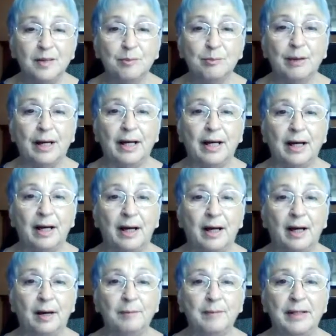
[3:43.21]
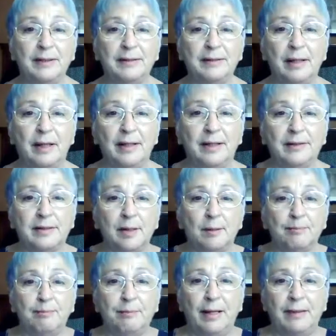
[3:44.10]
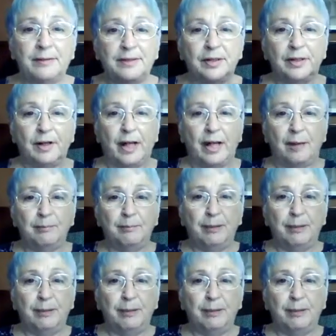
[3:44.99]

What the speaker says: but it's a